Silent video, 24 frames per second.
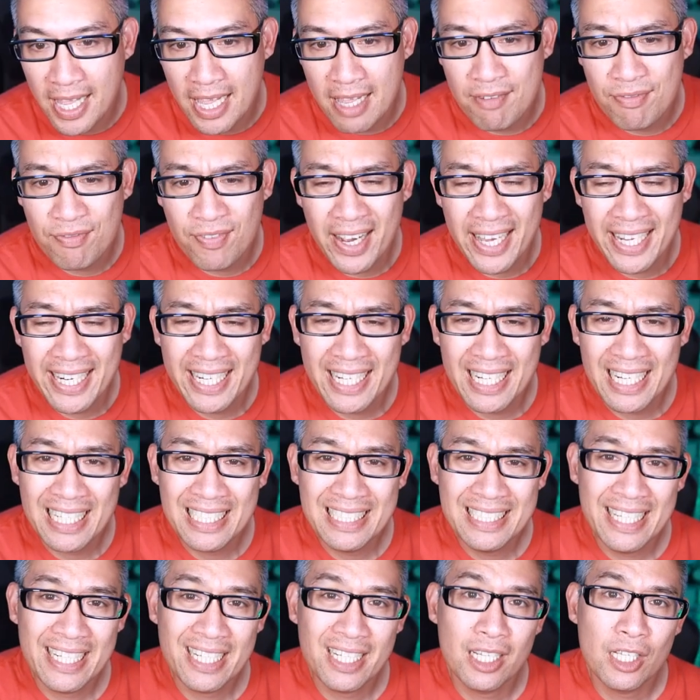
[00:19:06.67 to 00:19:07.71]
And finally,
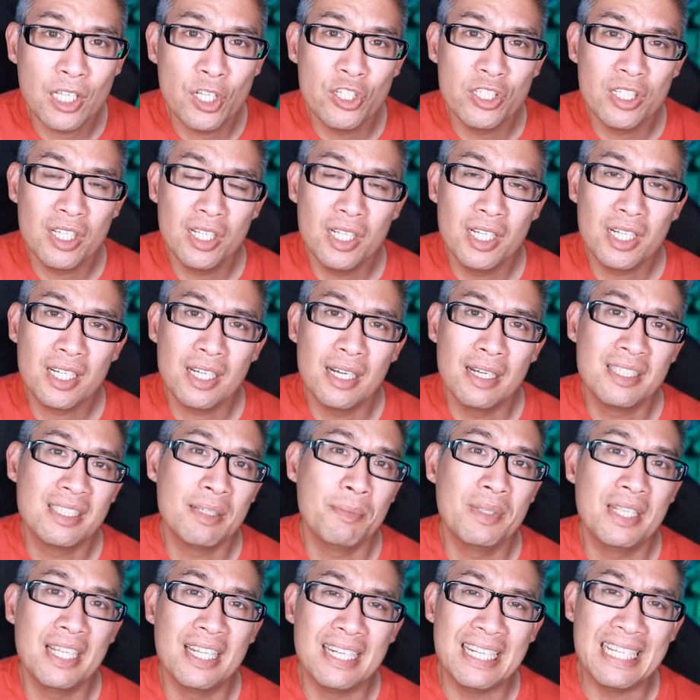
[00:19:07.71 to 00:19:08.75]
let's take a closer look at
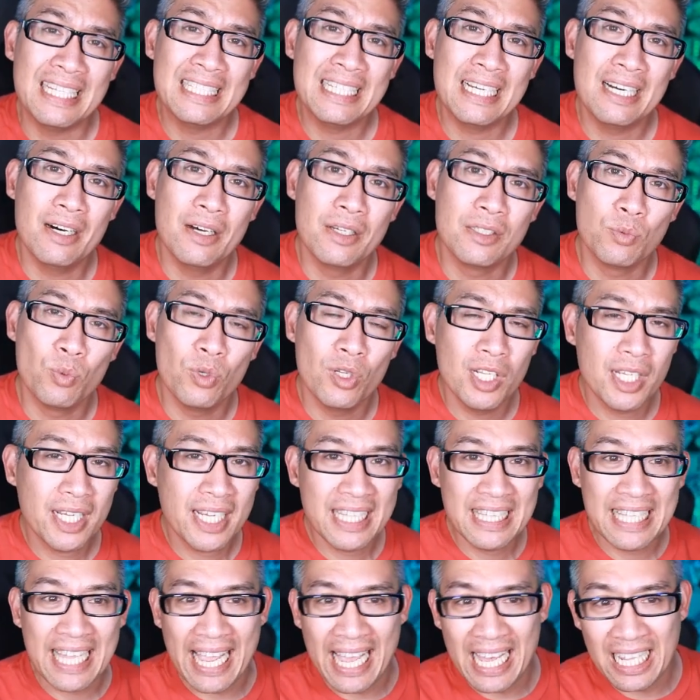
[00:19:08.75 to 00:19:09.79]
some of the details. We'll look
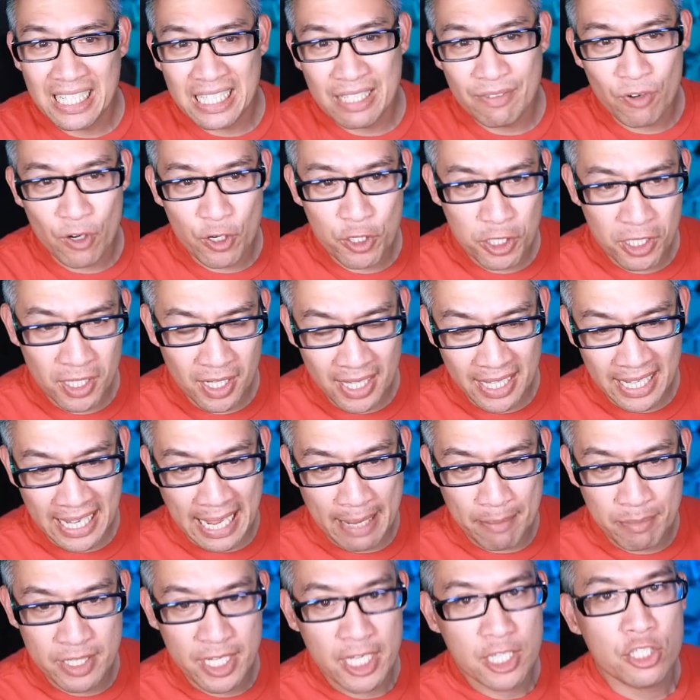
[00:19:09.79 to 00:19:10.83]
at the LE version of the
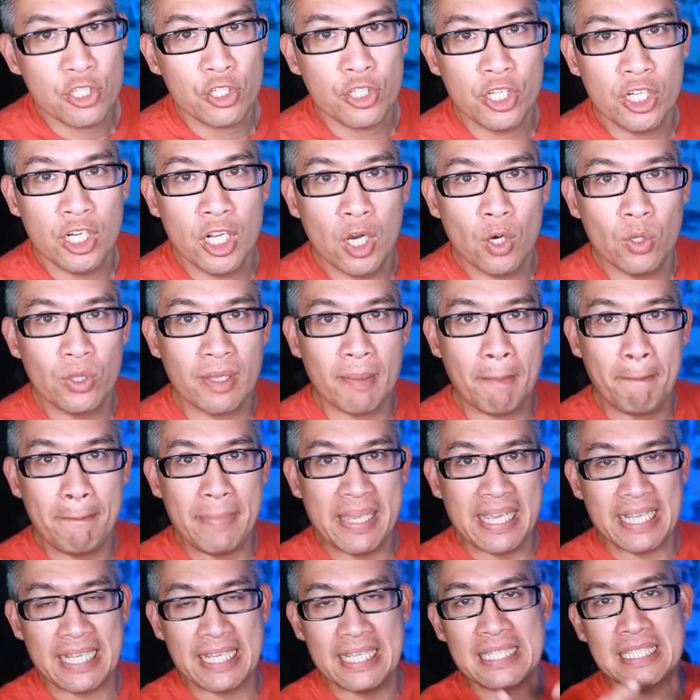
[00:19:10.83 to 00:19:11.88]
game, just so you know the
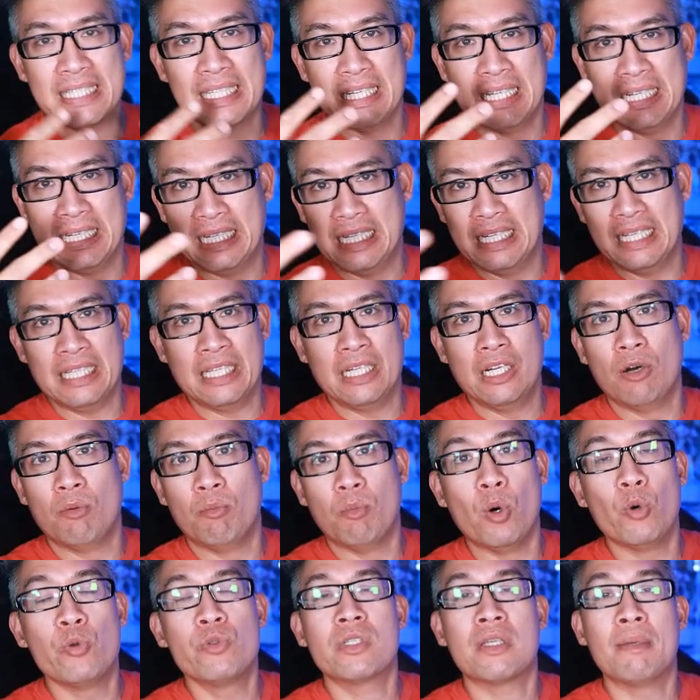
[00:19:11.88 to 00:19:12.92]
biggest and
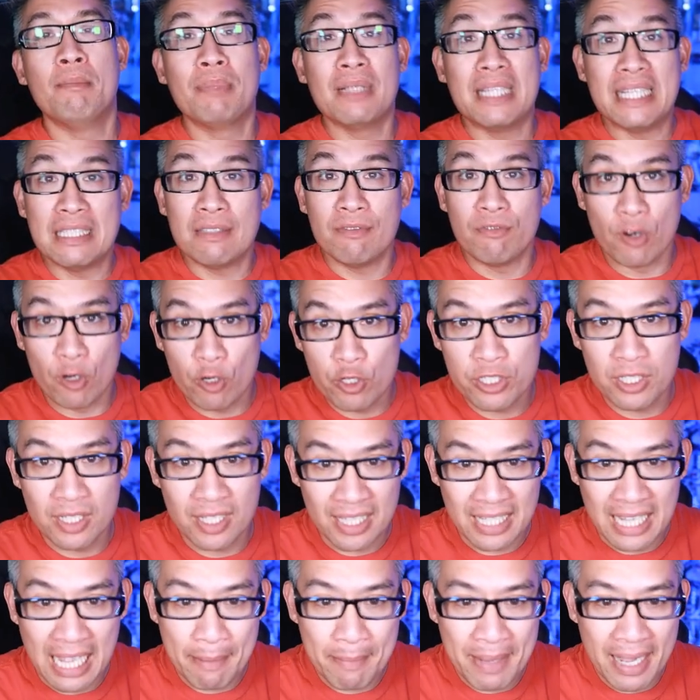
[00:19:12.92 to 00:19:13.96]
most complete version
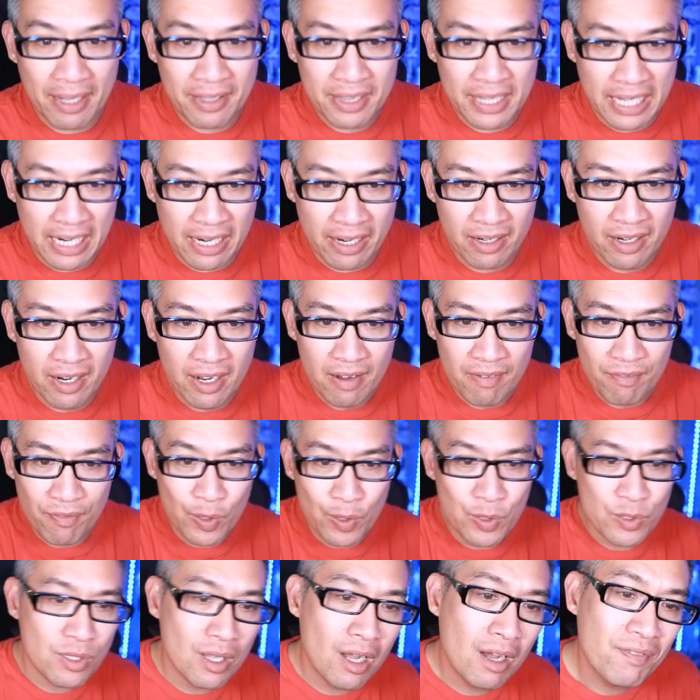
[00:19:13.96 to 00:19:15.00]
of the game out there.
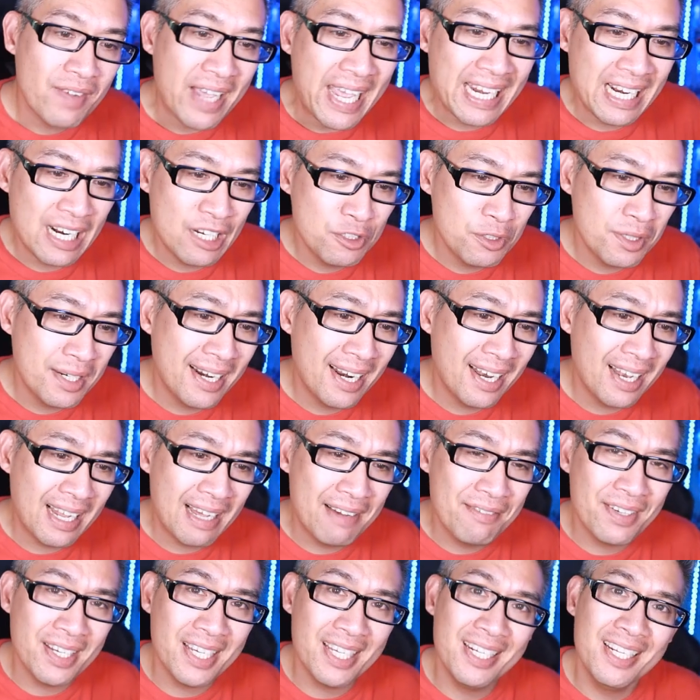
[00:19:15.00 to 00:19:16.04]
First off,
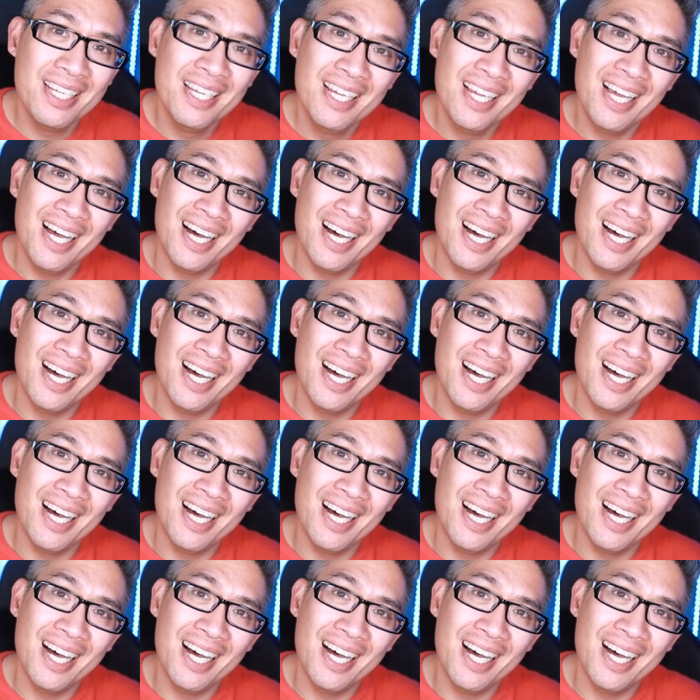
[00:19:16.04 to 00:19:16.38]
811